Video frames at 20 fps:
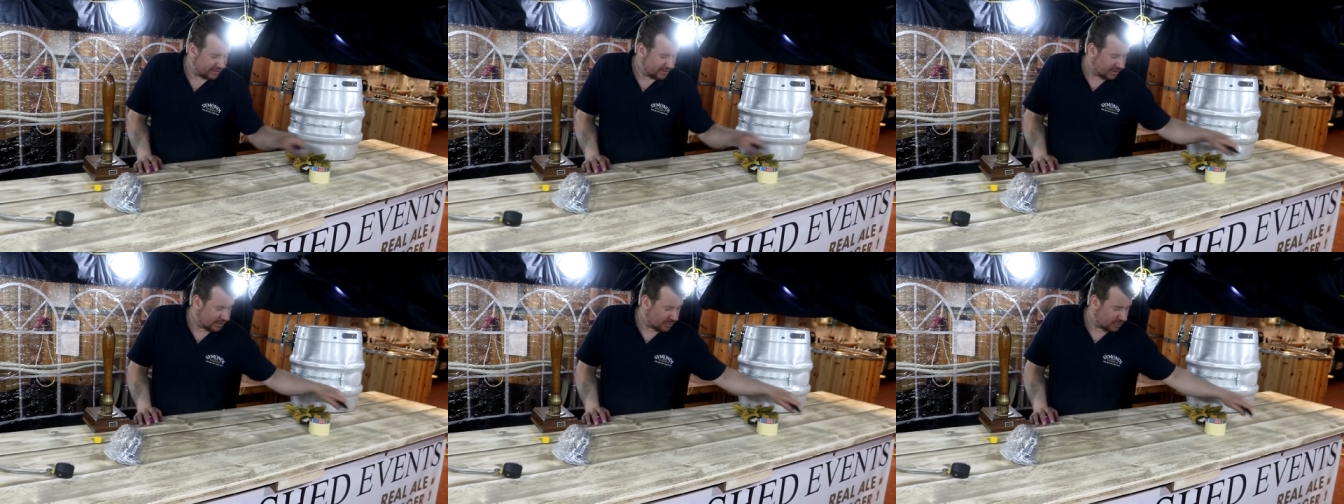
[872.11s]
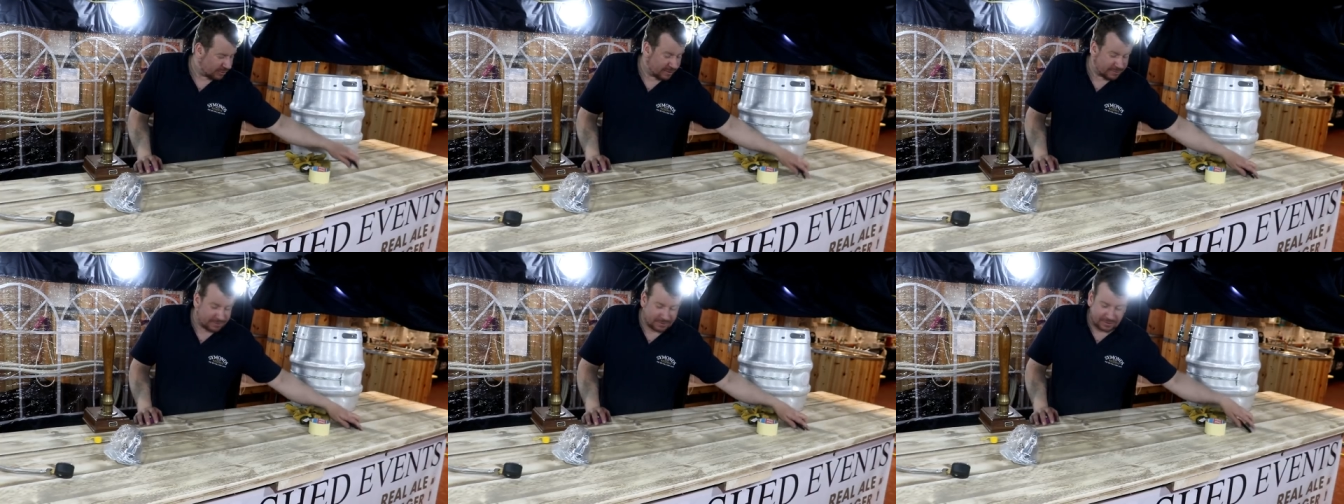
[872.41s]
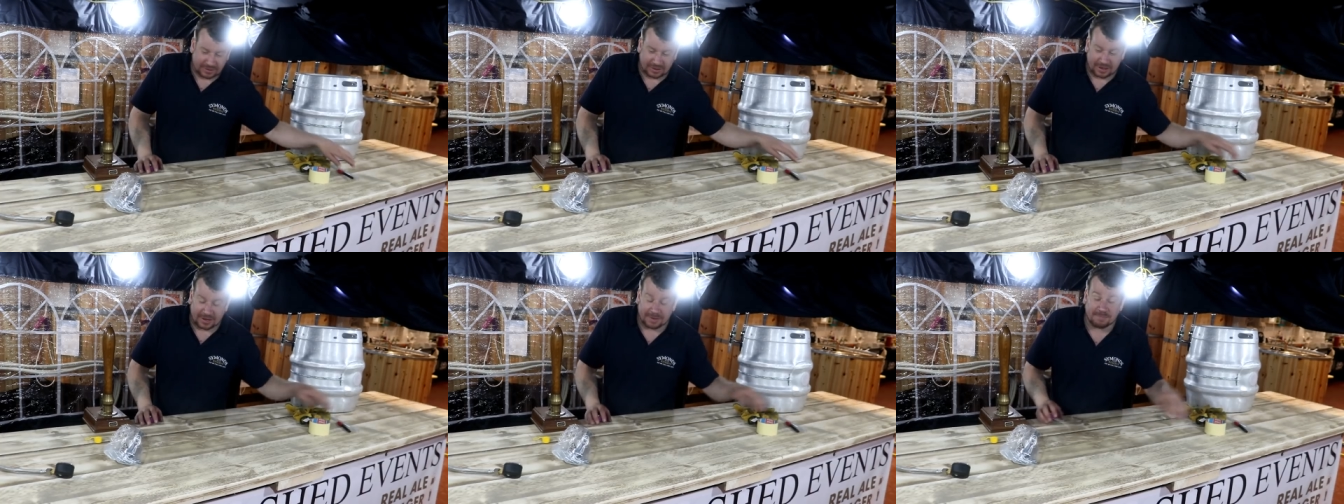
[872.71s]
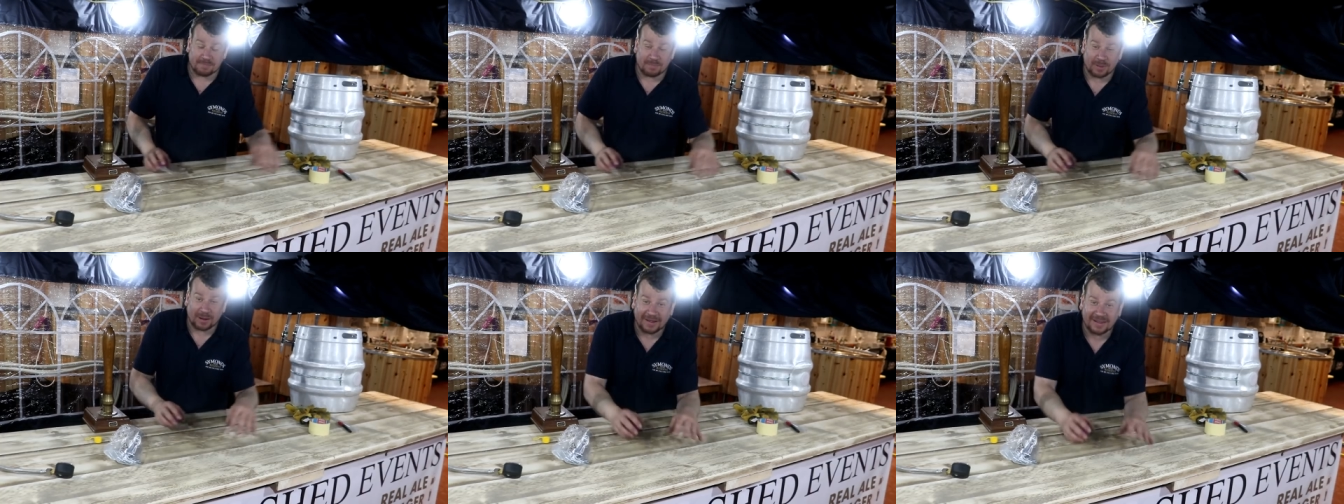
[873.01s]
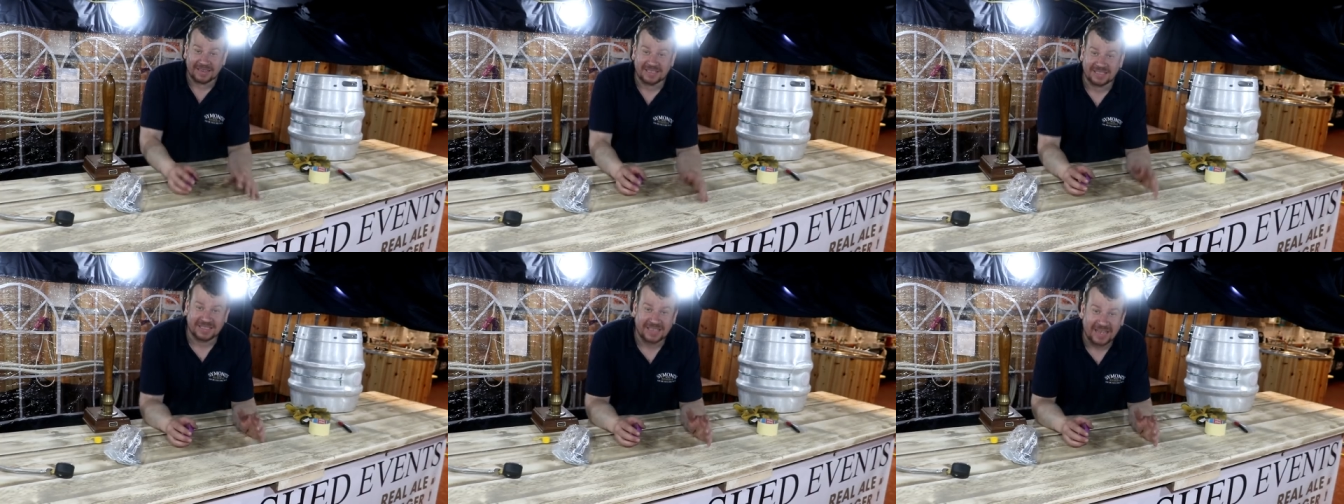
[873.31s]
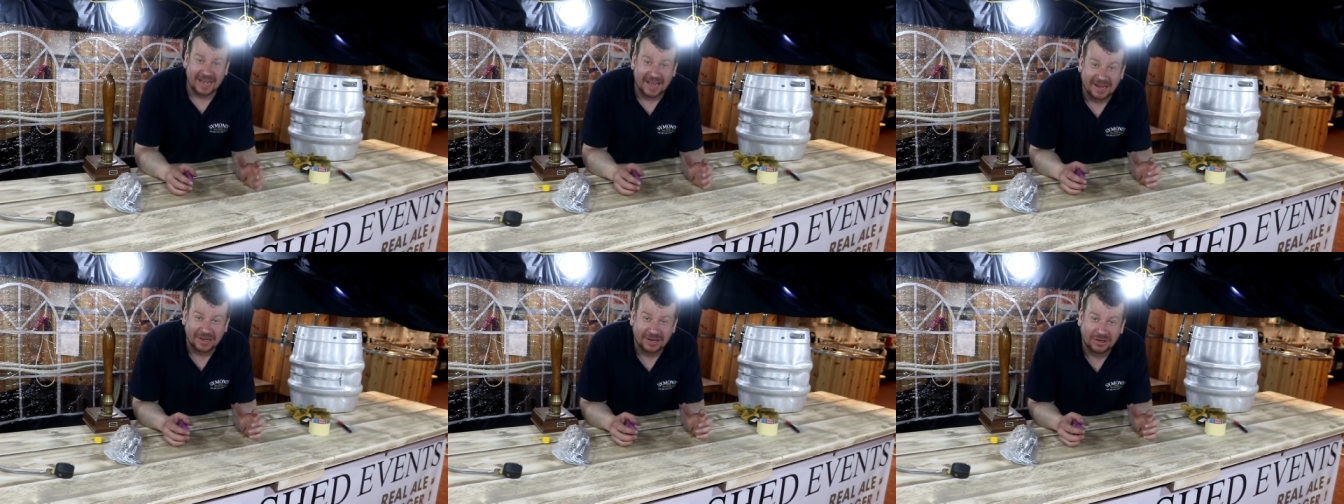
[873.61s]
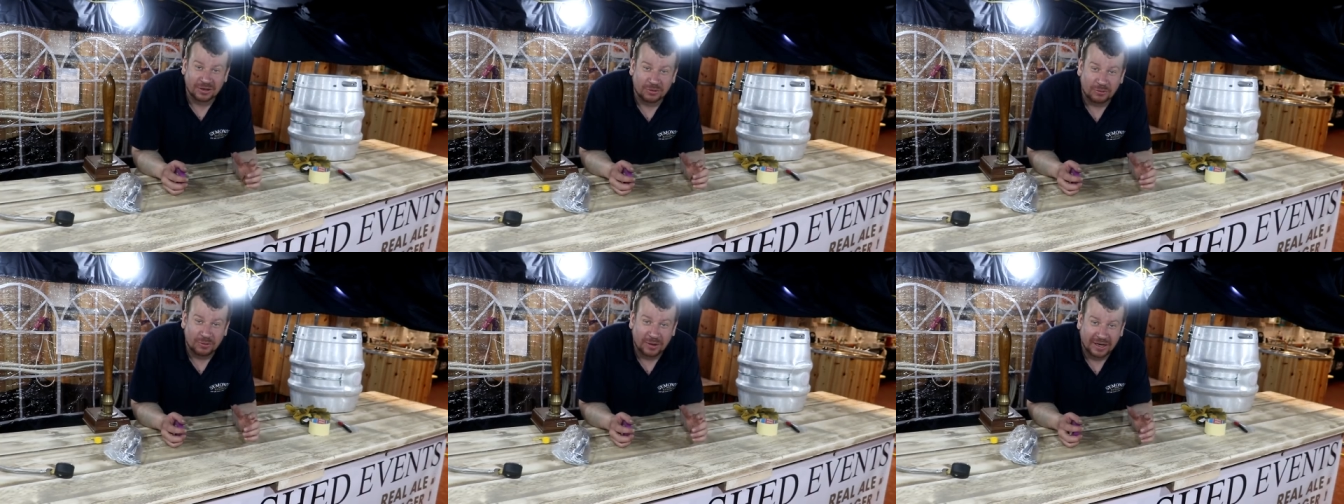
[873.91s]
equipment in place
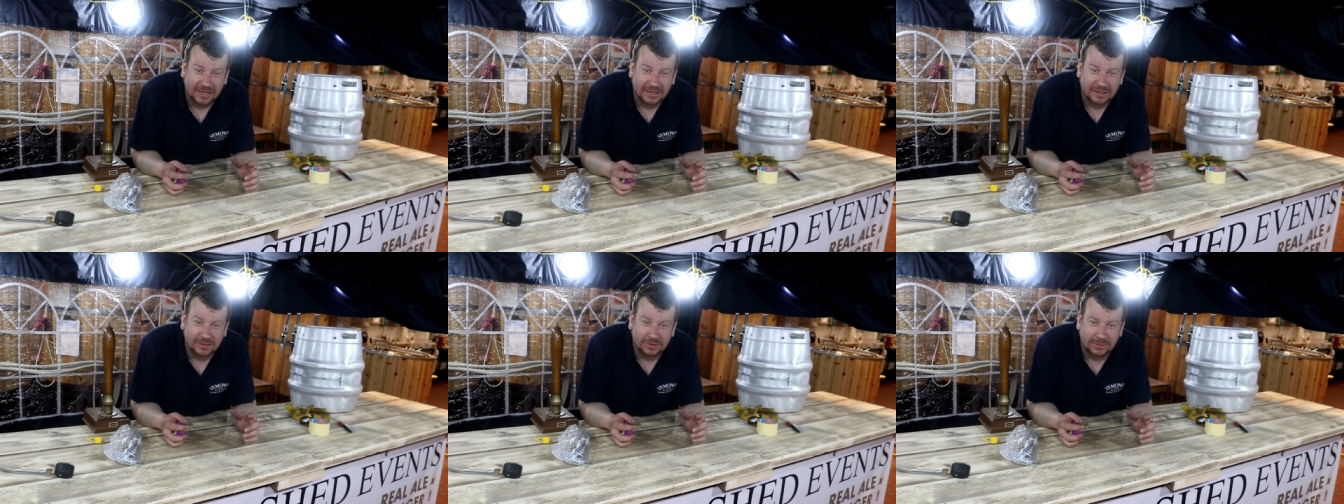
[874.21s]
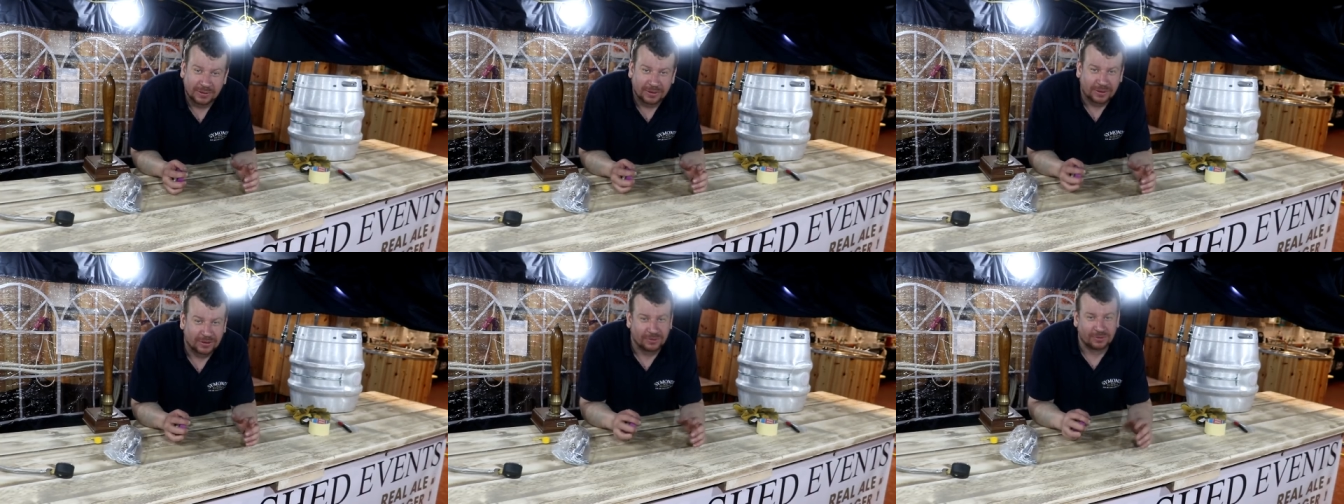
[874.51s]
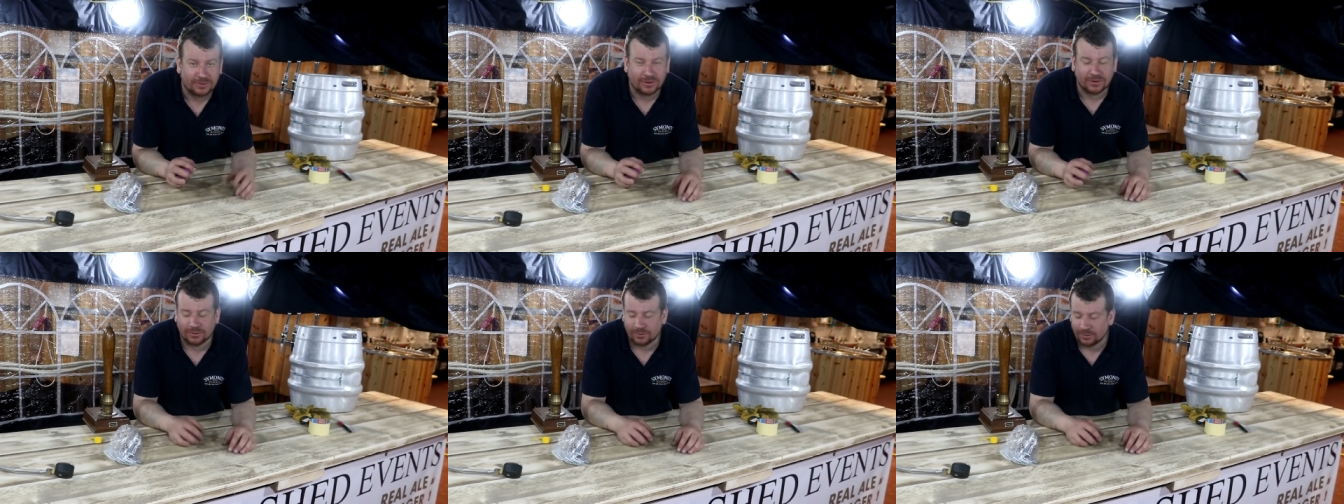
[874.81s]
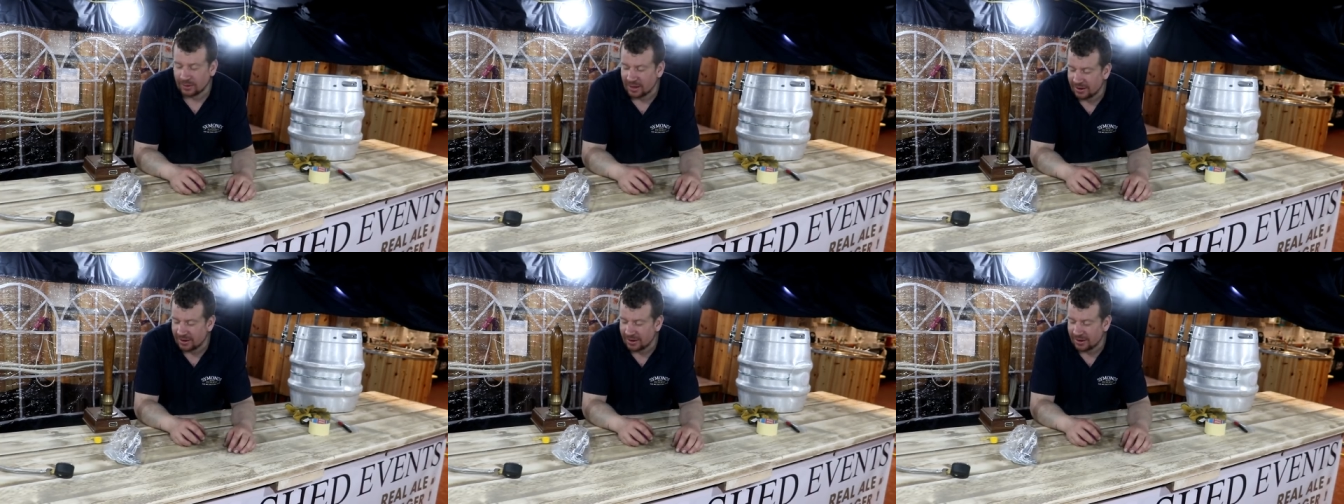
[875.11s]
and ready to rock and roll.